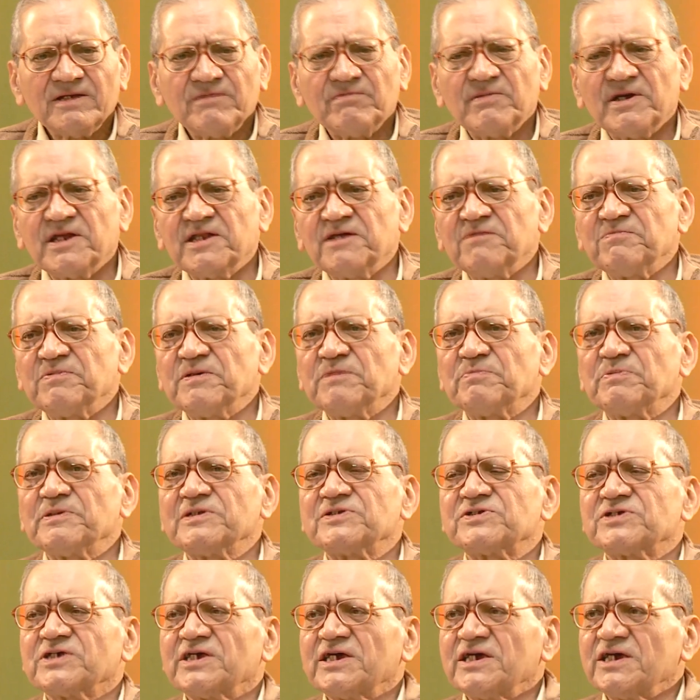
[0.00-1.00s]
Many people
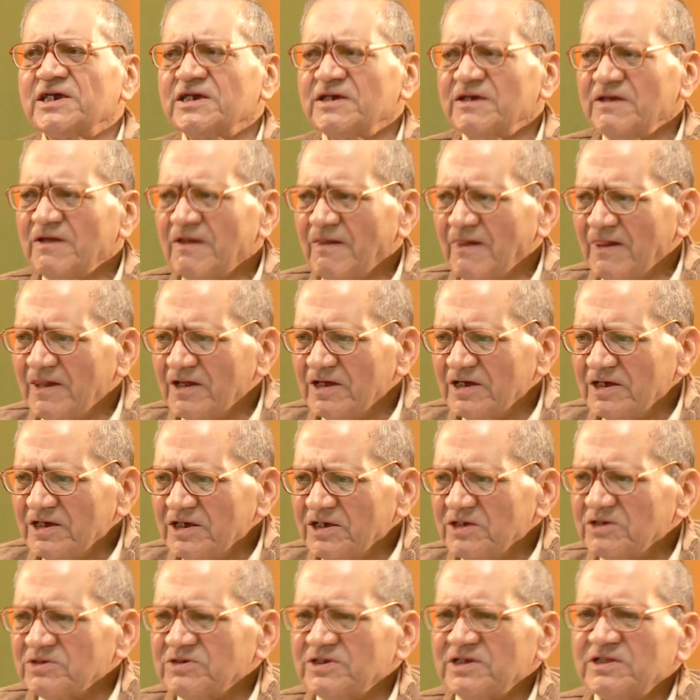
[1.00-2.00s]
say,
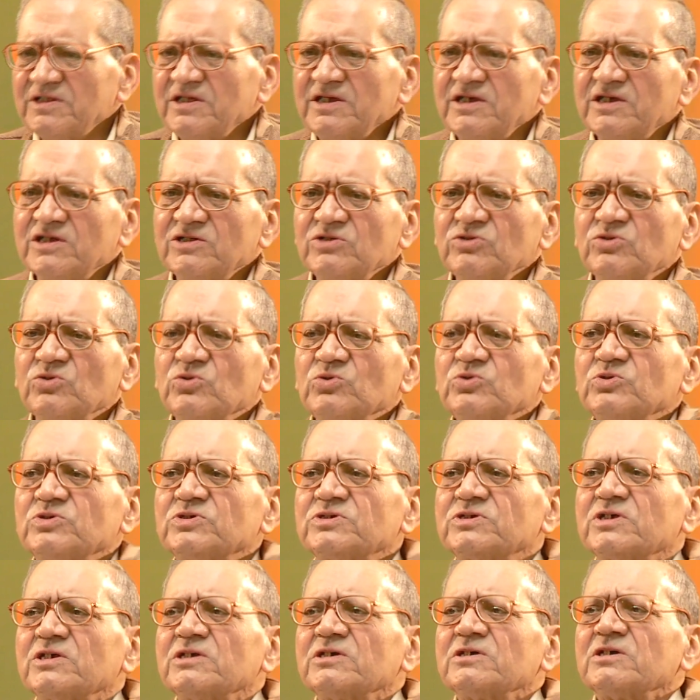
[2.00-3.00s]
you see, the
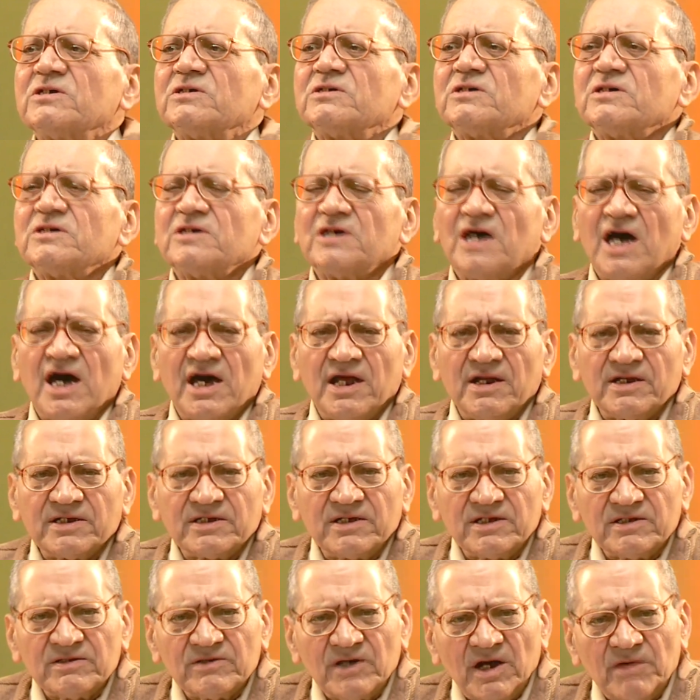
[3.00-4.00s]
Hindus are
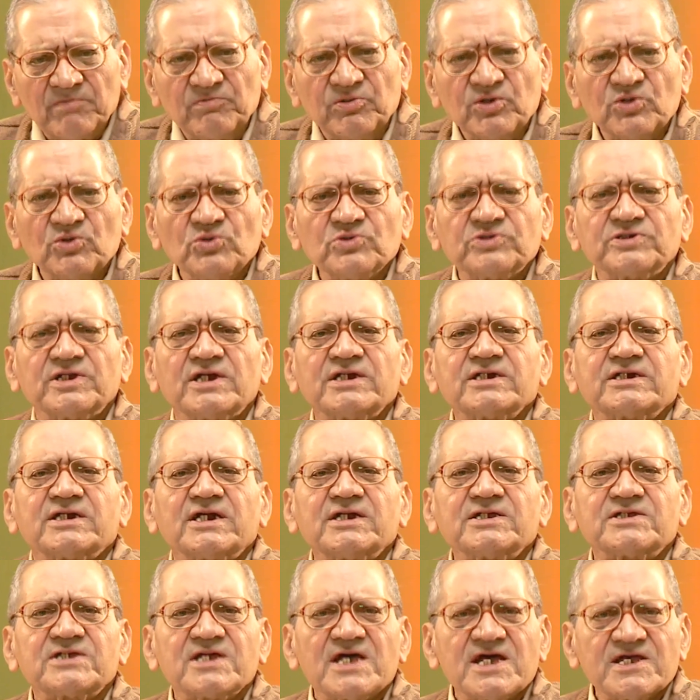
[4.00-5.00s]
abused and
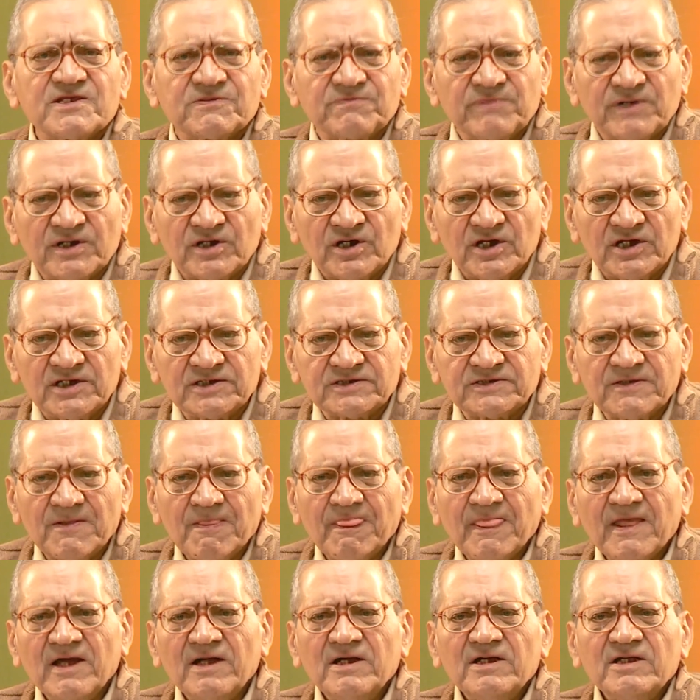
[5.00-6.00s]
criticized because
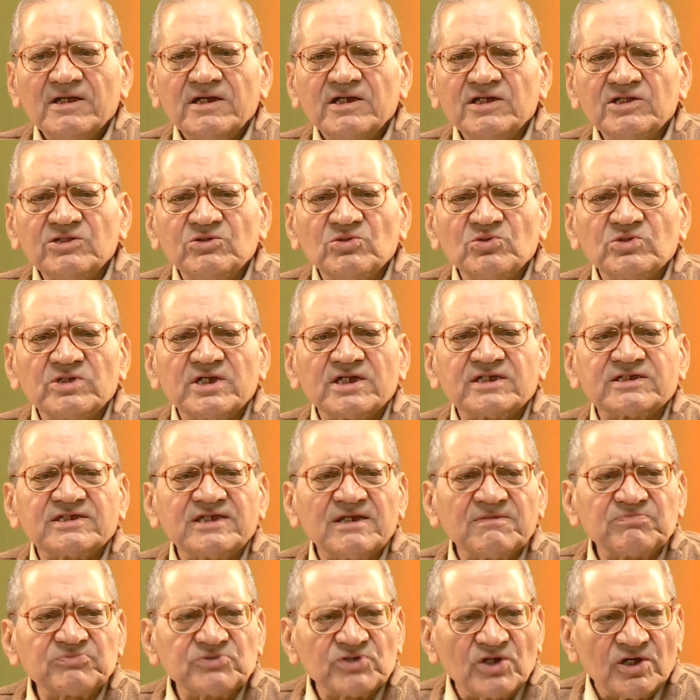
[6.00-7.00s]
Hindus
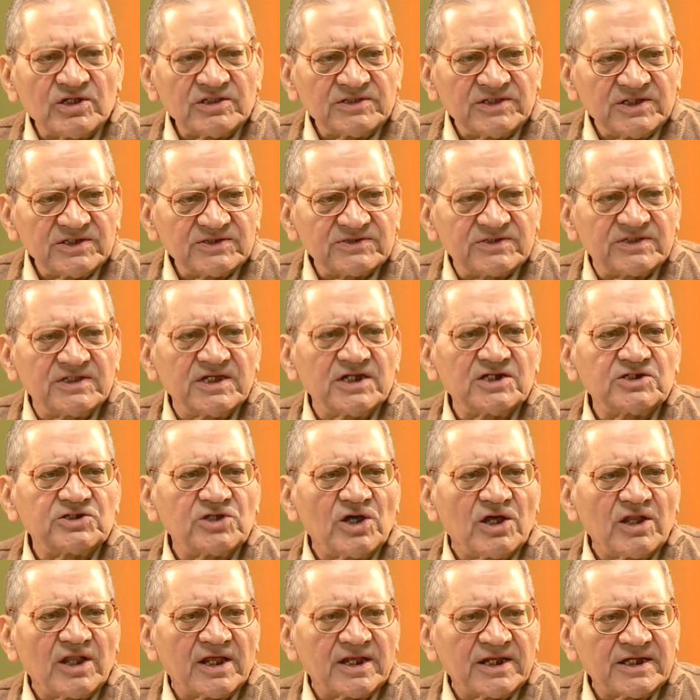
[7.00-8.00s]
accept all this, they are
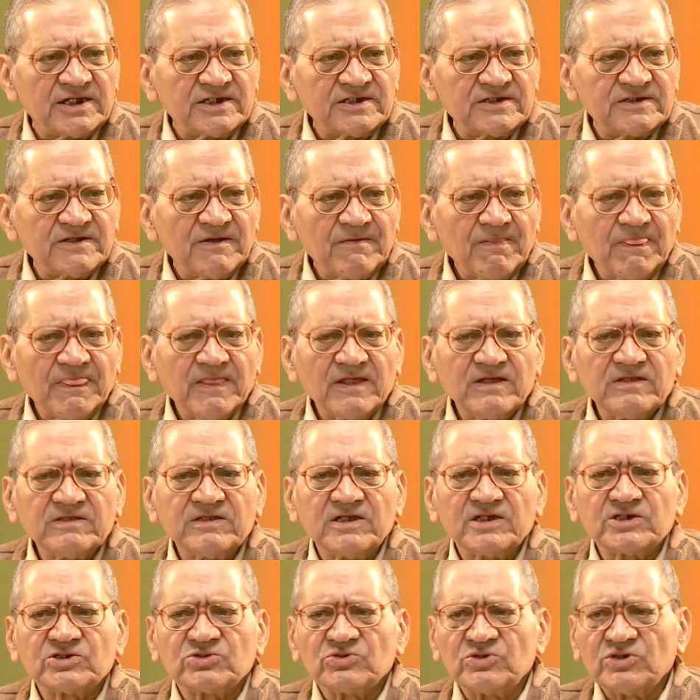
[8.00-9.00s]
tolerant,
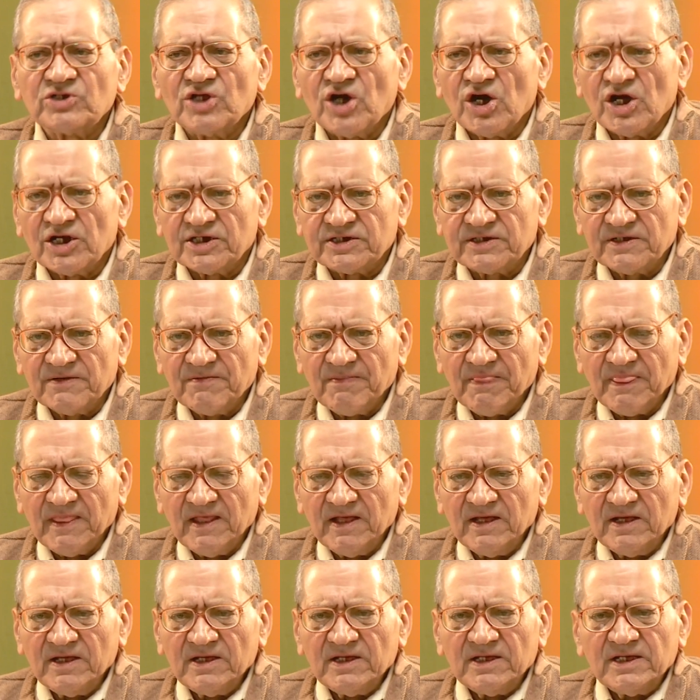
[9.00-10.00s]
they should not.
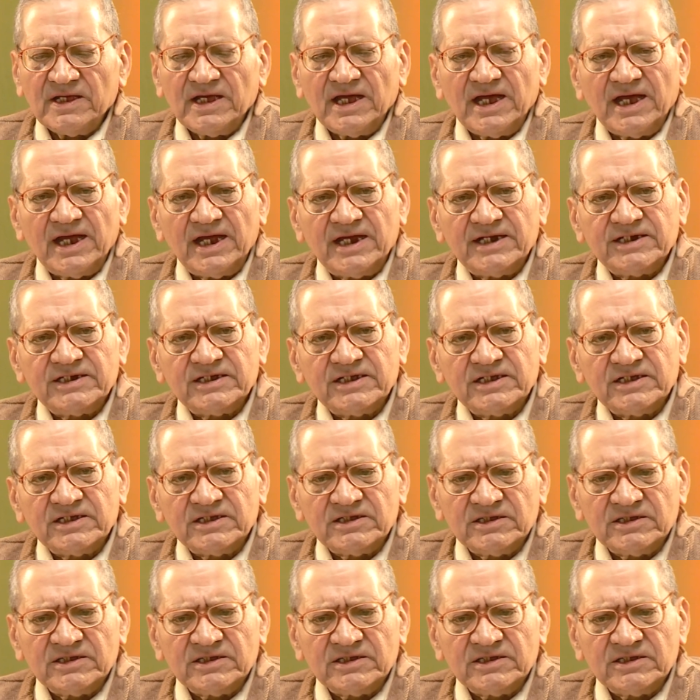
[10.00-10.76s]
And